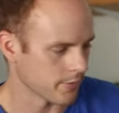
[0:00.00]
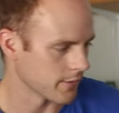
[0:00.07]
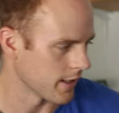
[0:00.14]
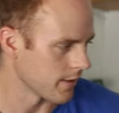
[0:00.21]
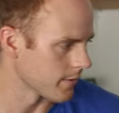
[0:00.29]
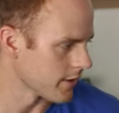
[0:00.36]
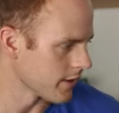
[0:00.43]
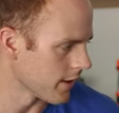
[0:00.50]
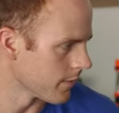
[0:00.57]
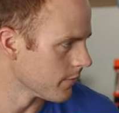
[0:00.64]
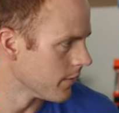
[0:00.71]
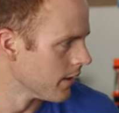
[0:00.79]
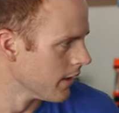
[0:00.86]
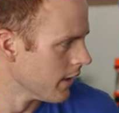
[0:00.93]
from time to
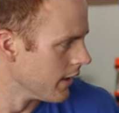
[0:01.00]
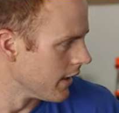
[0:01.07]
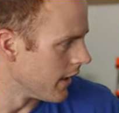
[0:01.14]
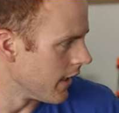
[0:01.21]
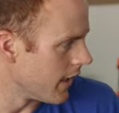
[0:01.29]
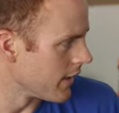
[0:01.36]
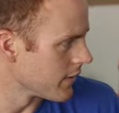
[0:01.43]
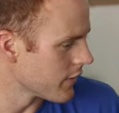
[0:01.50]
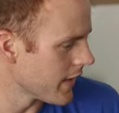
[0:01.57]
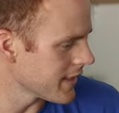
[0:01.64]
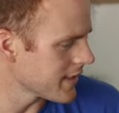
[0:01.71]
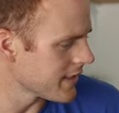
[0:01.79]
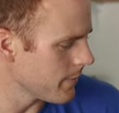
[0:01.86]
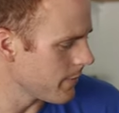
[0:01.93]
time. Uh, so
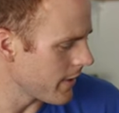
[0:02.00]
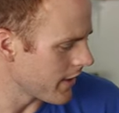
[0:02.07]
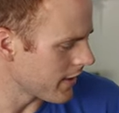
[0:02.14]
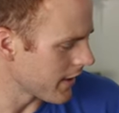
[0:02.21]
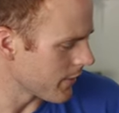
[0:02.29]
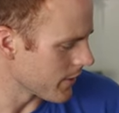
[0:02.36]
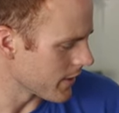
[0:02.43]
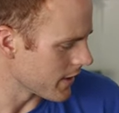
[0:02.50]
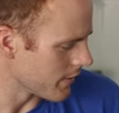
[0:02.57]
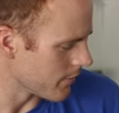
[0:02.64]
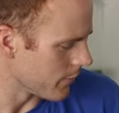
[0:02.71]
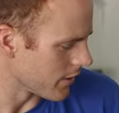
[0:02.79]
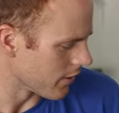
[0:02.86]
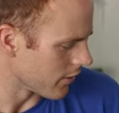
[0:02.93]
that's the big thing with
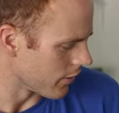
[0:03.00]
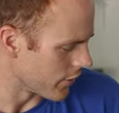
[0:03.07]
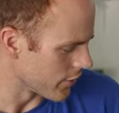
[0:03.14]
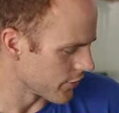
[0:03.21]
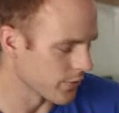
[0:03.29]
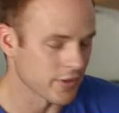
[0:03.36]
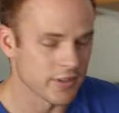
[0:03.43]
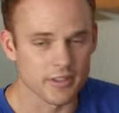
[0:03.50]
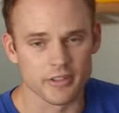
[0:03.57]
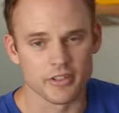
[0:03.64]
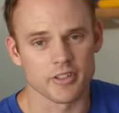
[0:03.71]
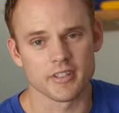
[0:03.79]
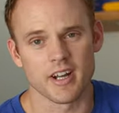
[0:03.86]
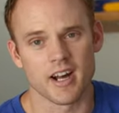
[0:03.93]
the with the larger ones. They
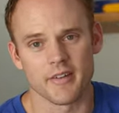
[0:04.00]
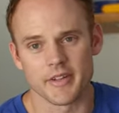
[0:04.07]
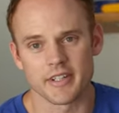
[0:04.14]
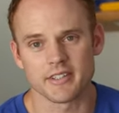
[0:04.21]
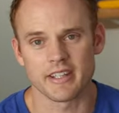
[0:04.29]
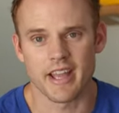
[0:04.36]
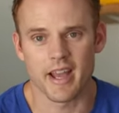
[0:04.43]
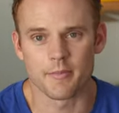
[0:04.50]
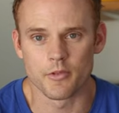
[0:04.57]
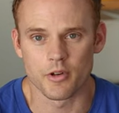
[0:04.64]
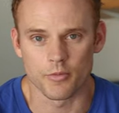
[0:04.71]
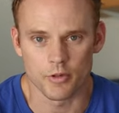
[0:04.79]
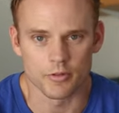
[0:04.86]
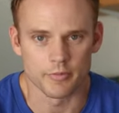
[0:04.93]
just obviously have
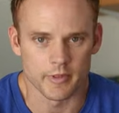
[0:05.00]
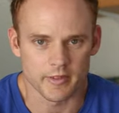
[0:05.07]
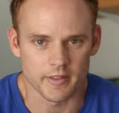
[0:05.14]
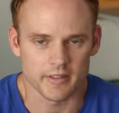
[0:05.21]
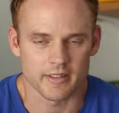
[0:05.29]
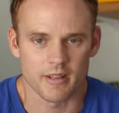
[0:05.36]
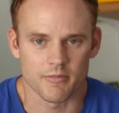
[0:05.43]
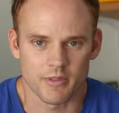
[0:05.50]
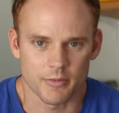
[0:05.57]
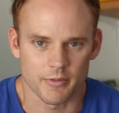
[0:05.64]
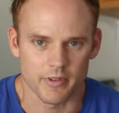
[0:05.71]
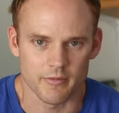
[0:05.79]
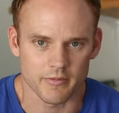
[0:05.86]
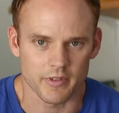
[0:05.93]
more room. It's the same thing
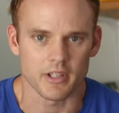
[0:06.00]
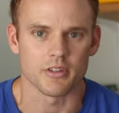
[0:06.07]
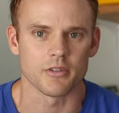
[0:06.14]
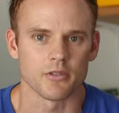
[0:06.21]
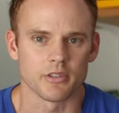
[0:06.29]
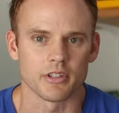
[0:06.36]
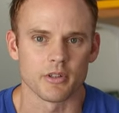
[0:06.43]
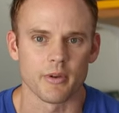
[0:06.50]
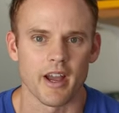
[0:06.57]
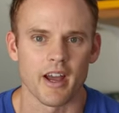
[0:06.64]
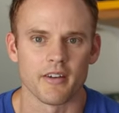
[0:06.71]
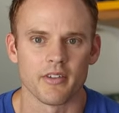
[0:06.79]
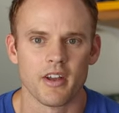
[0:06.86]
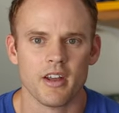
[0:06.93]
with a vehicle. You
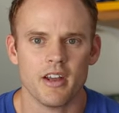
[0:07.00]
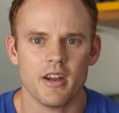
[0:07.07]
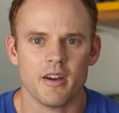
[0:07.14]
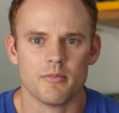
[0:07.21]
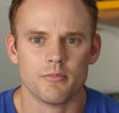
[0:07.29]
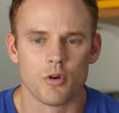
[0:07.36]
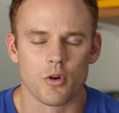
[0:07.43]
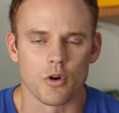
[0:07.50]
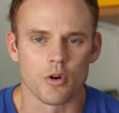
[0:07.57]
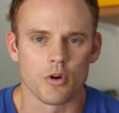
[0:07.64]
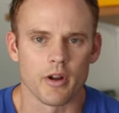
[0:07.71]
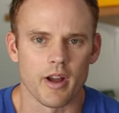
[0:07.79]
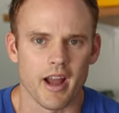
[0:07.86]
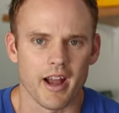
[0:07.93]
have
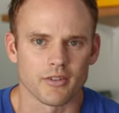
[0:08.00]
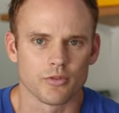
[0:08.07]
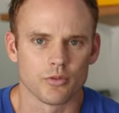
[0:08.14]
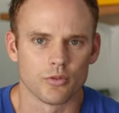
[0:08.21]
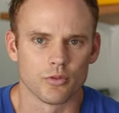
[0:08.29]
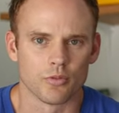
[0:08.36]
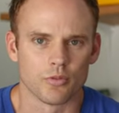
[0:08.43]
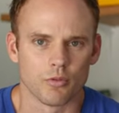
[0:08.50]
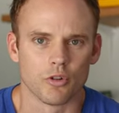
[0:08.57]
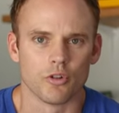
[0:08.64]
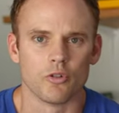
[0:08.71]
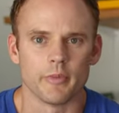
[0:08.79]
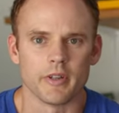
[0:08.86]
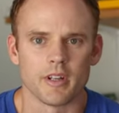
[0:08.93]
more actual
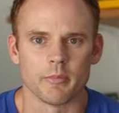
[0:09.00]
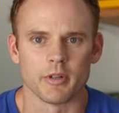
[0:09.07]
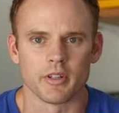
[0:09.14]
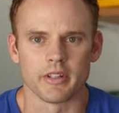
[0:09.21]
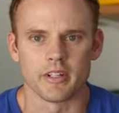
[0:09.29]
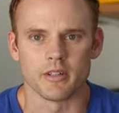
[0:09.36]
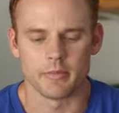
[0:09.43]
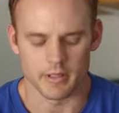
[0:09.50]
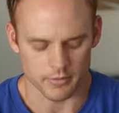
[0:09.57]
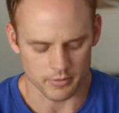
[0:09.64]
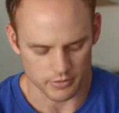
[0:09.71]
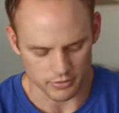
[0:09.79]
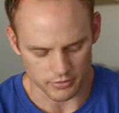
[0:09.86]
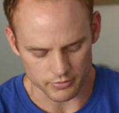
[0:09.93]
room and ability to be
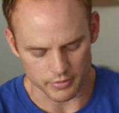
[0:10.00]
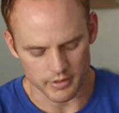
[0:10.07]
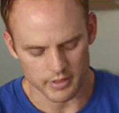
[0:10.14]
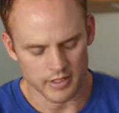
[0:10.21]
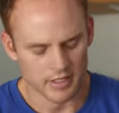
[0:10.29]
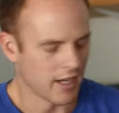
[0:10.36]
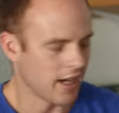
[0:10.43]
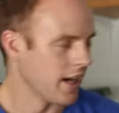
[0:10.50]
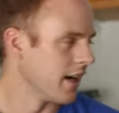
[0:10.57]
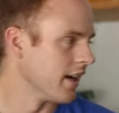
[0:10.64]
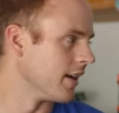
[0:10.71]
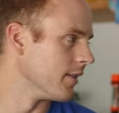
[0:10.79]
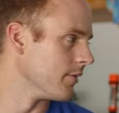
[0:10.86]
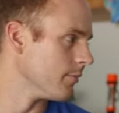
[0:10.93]
able to
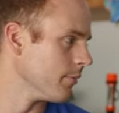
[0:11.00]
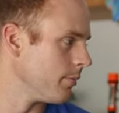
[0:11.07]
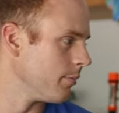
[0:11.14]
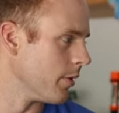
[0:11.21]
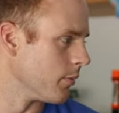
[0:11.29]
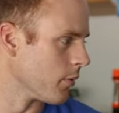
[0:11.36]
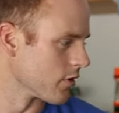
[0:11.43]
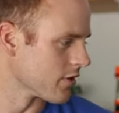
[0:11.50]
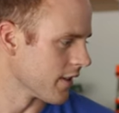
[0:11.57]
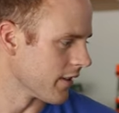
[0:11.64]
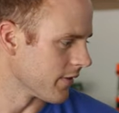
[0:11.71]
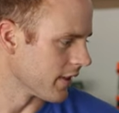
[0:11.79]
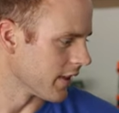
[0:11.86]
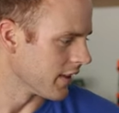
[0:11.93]
uh, put more
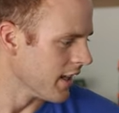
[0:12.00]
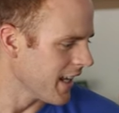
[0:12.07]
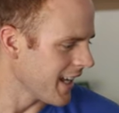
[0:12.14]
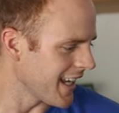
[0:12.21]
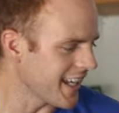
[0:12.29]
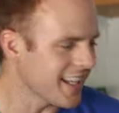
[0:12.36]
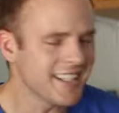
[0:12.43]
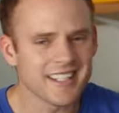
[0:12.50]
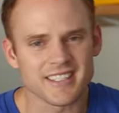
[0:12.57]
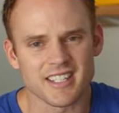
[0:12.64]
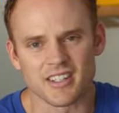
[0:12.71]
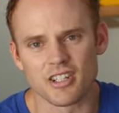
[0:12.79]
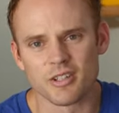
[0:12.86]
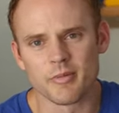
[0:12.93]
stuff in it, and
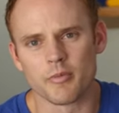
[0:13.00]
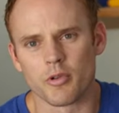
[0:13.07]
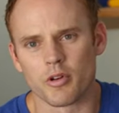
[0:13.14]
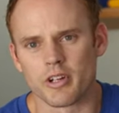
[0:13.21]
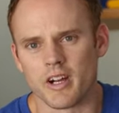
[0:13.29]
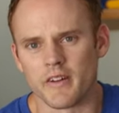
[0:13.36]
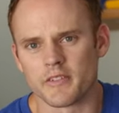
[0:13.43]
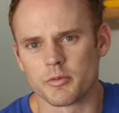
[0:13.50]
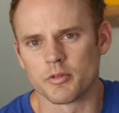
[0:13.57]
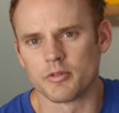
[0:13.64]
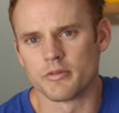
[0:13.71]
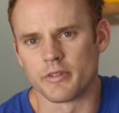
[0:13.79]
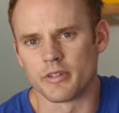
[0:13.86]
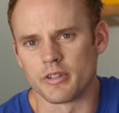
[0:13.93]
it's a little bit more
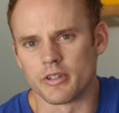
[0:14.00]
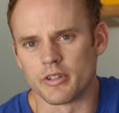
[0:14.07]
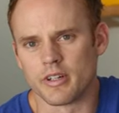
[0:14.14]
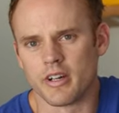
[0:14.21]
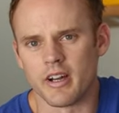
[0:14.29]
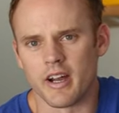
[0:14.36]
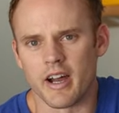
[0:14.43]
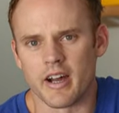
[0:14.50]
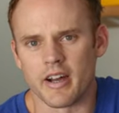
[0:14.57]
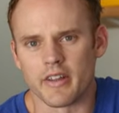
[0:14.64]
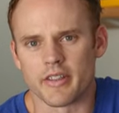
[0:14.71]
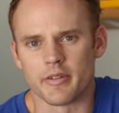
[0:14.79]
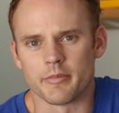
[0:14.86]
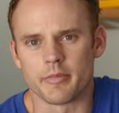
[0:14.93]
comfortable for
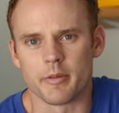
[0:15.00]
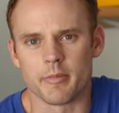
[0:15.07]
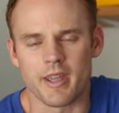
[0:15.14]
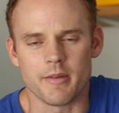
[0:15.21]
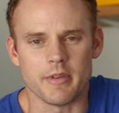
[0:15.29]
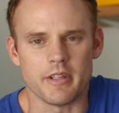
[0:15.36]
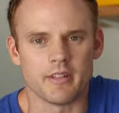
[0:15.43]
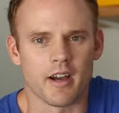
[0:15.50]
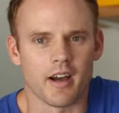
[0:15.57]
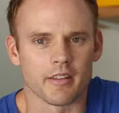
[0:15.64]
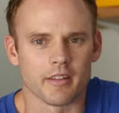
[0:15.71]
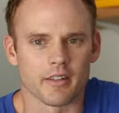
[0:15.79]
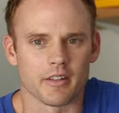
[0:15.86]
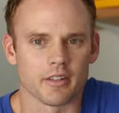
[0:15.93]
uh, the, the, baby,
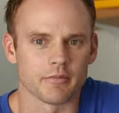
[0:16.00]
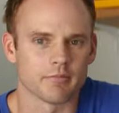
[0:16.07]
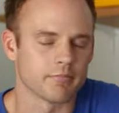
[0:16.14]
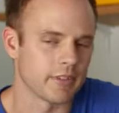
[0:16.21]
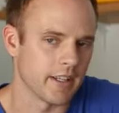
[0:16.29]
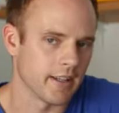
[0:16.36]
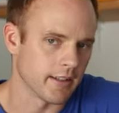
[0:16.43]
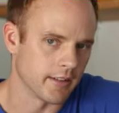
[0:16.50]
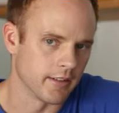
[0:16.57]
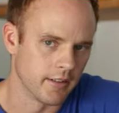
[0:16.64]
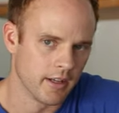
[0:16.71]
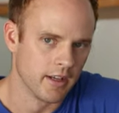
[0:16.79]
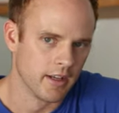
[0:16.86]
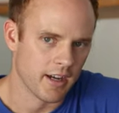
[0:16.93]
toddler, kid,
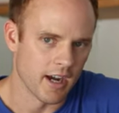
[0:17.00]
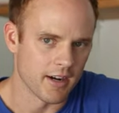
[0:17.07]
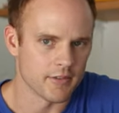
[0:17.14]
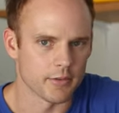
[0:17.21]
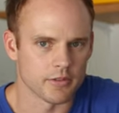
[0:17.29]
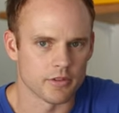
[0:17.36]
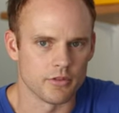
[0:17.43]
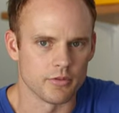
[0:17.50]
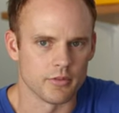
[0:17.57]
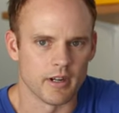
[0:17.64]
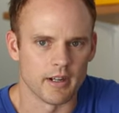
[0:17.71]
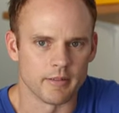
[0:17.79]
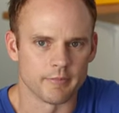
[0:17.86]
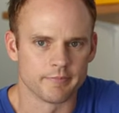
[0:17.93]
however you want to,
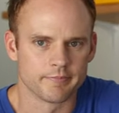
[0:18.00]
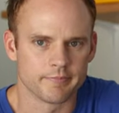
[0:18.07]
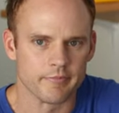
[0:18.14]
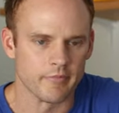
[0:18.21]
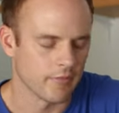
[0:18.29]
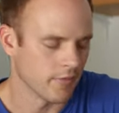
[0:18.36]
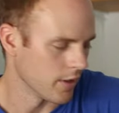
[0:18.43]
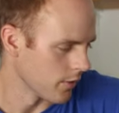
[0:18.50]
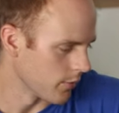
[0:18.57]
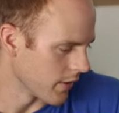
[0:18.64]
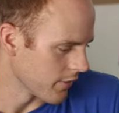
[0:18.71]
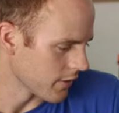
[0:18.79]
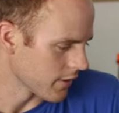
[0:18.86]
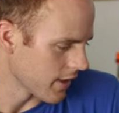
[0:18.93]
uh, you know,
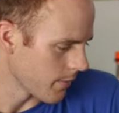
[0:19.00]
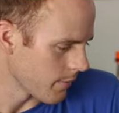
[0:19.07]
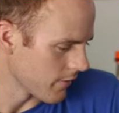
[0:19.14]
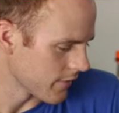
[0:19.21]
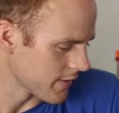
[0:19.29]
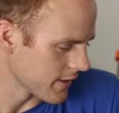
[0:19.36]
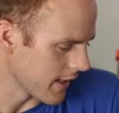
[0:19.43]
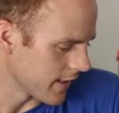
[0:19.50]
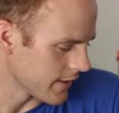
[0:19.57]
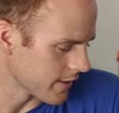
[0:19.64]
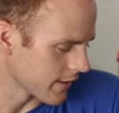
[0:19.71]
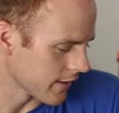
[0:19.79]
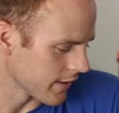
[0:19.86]
whatever type of size